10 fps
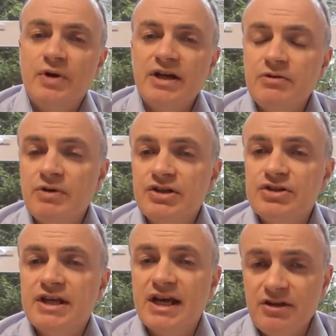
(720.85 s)
when he went
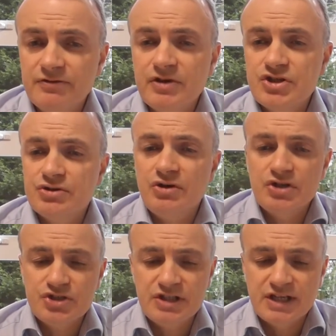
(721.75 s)
to Calvary's
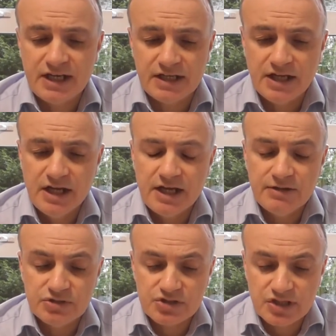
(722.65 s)
cross and died, he
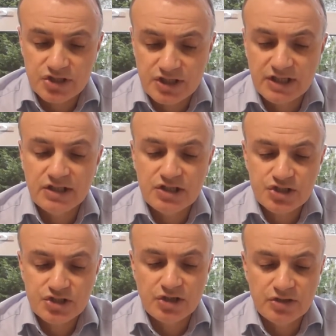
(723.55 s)
was the sinless
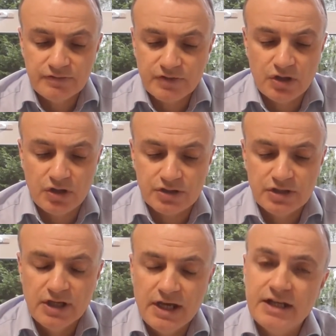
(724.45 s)
Son of God,
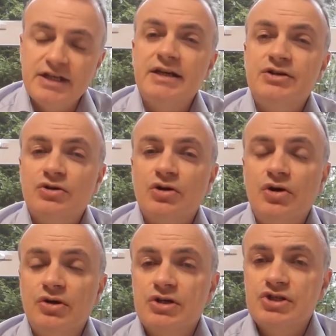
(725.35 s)
and he took
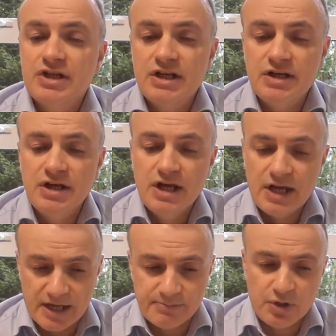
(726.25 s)
all our sin
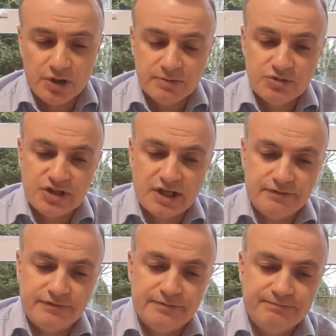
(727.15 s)
upon
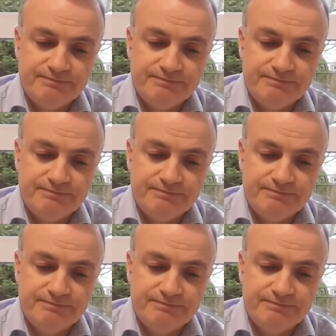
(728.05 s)
himself.